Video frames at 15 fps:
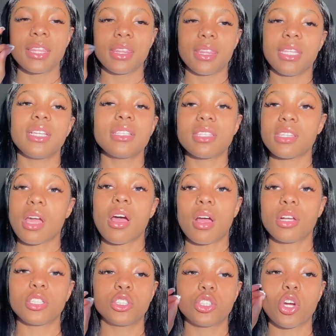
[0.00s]
these
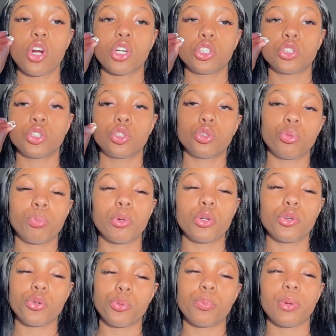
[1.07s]
socks are super
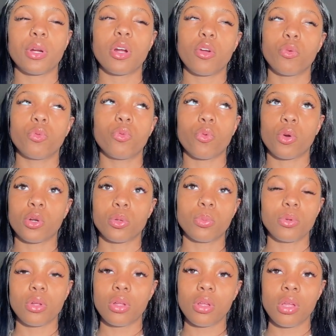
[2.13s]
duper
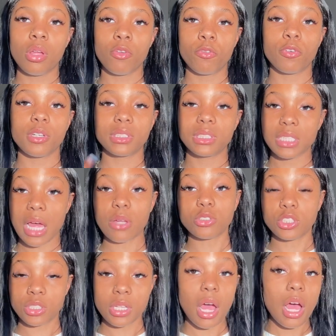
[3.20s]
affordable for
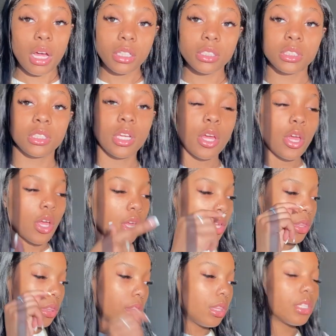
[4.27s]
slouch socks
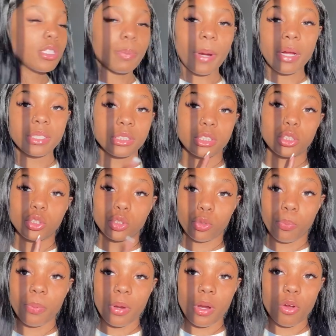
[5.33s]
this price is
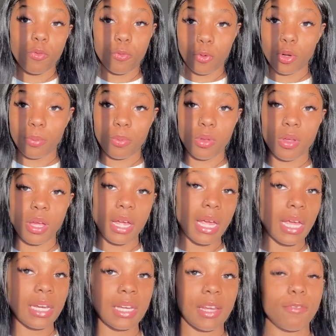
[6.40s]
super affordable
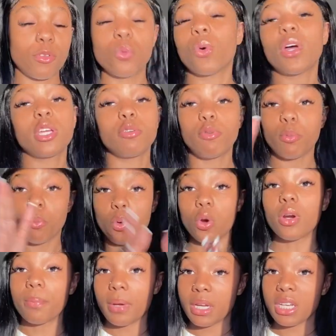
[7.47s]
and if you want even
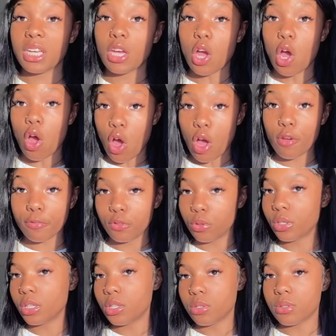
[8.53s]
more money off you
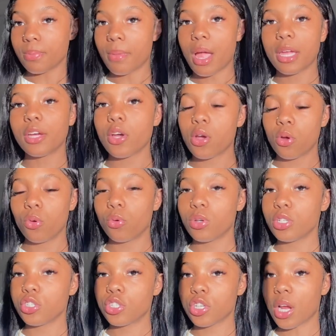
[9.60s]
can use my code
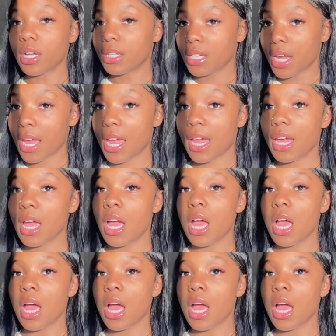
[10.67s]
Shantae